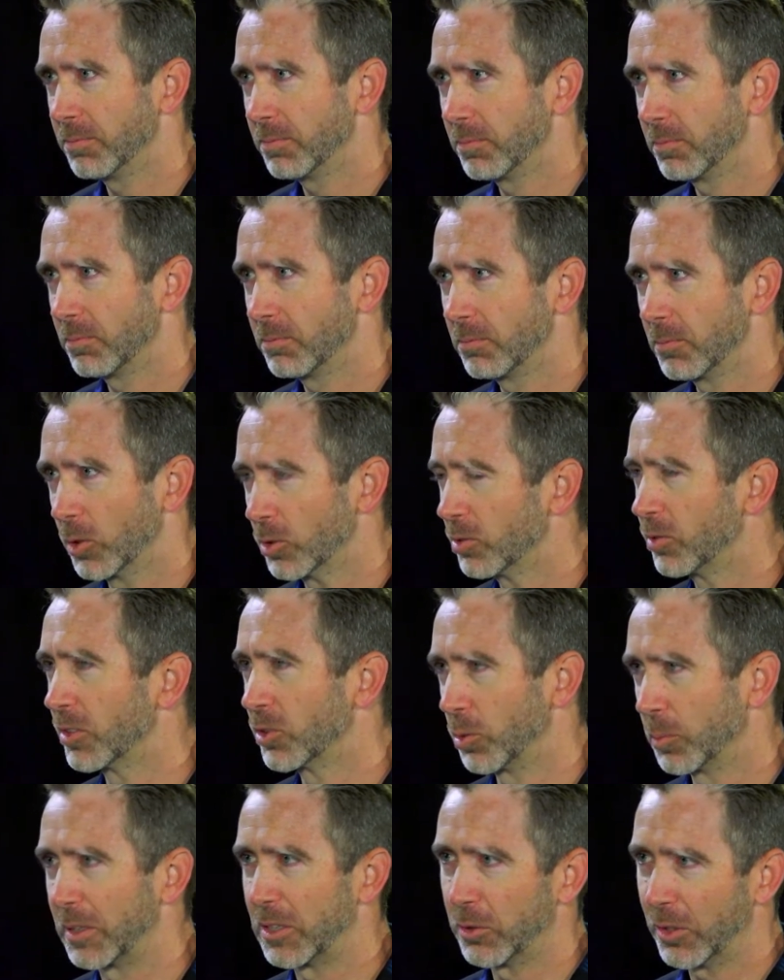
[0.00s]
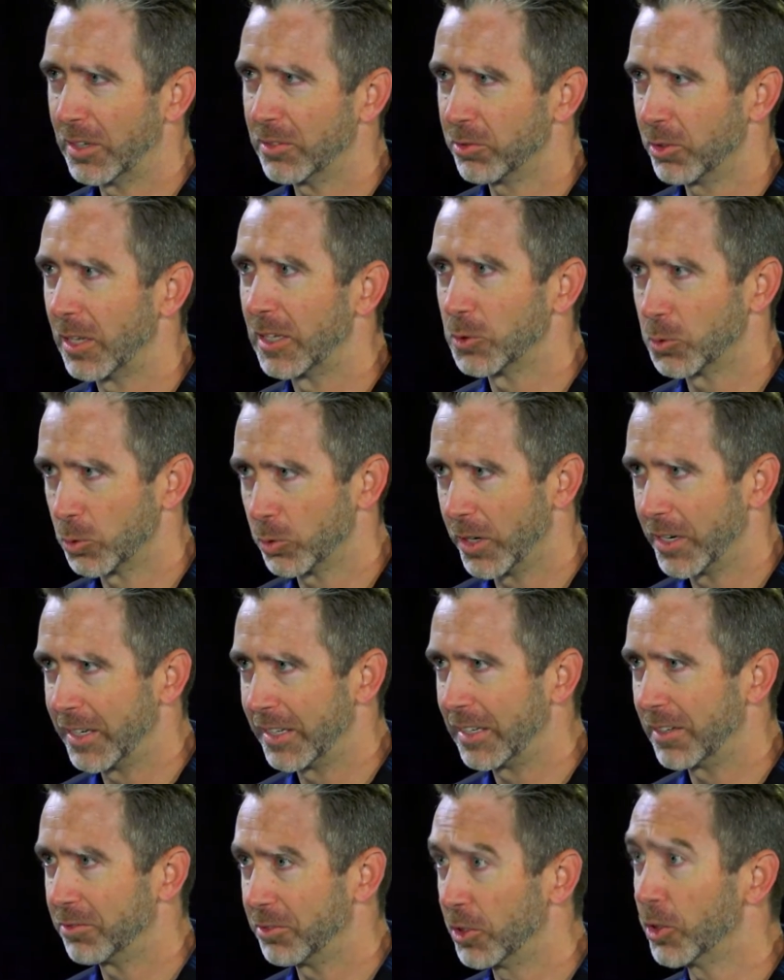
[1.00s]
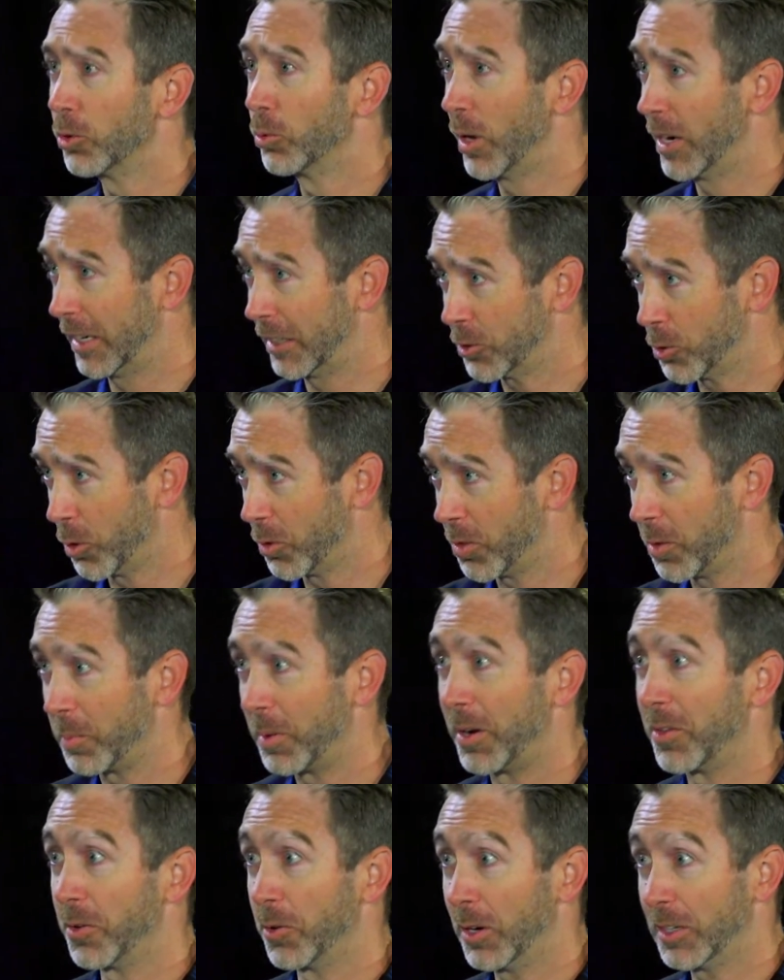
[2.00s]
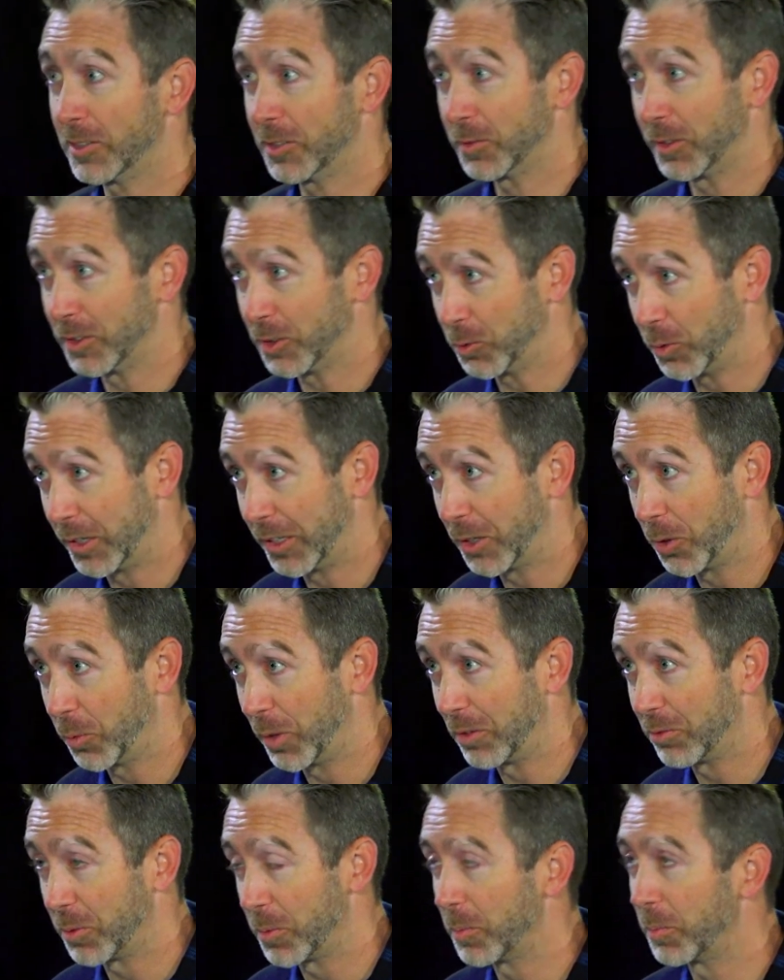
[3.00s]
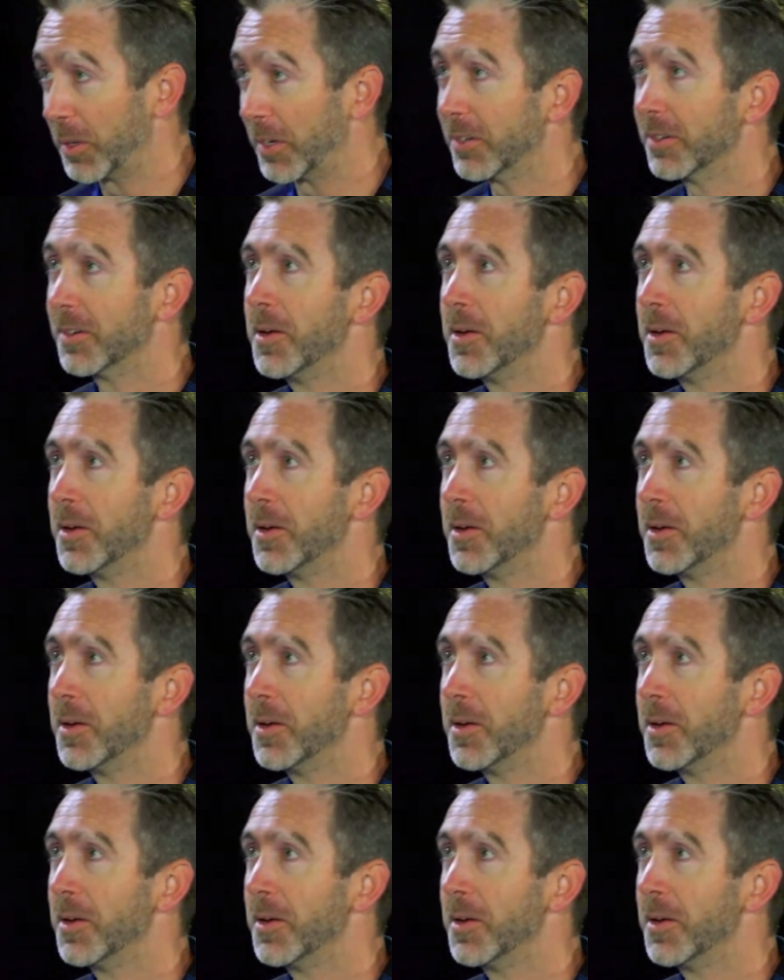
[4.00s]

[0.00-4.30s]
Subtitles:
Yeah. Most of us will be grateful as we're running if you're running toward the bear and the rest of us are running away from the bear.